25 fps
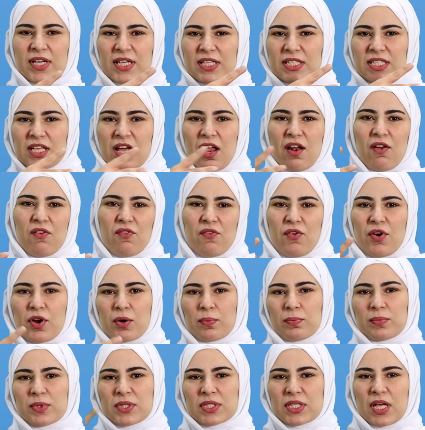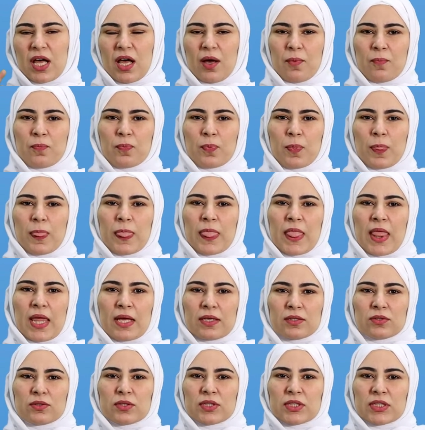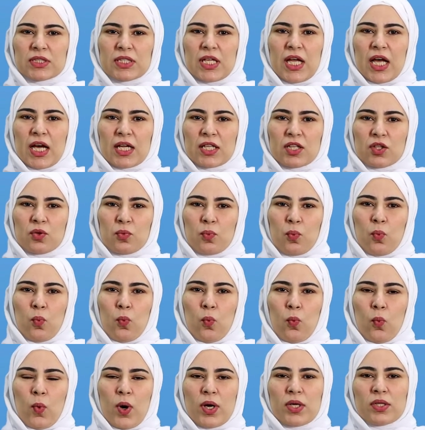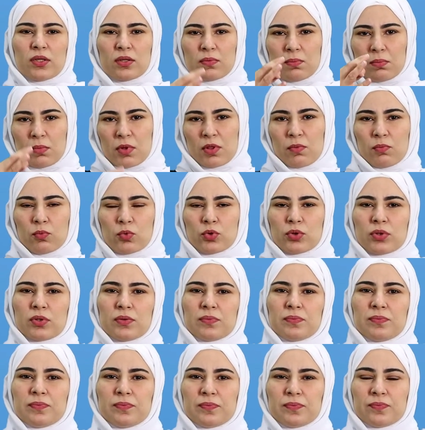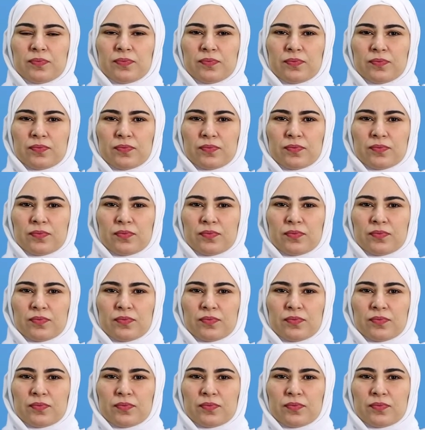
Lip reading: A. You must blank sleep. You look terrible.